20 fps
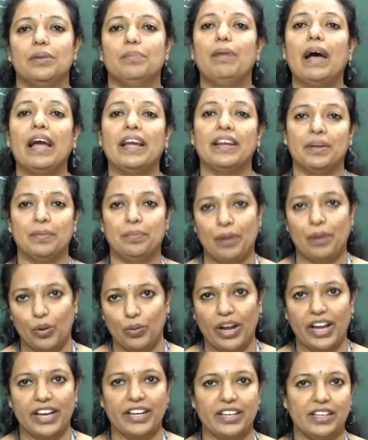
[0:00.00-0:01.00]
bank
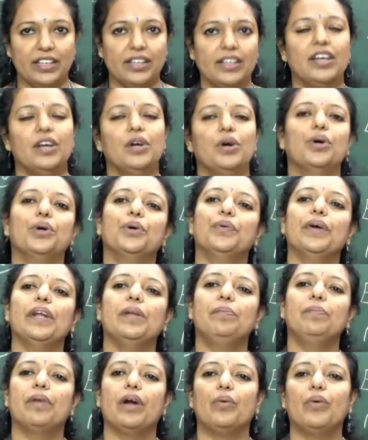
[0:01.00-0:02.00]
provider who will
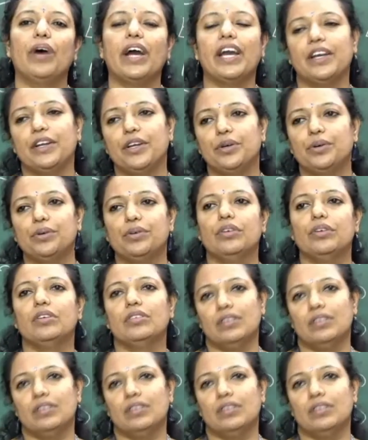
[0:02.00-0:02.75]
provide you,